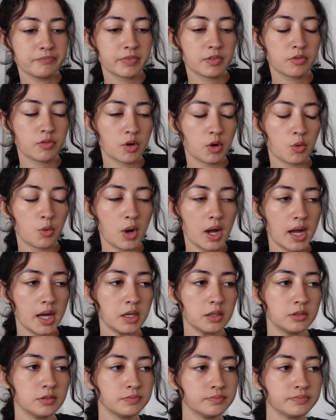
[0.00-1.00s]
for a
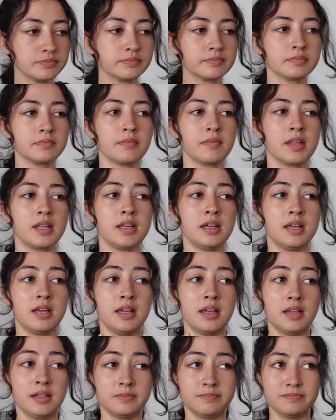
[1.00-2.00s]
while.
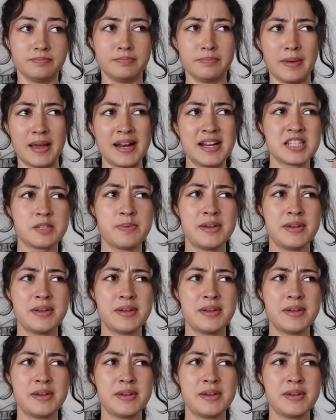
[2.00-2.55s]
And it's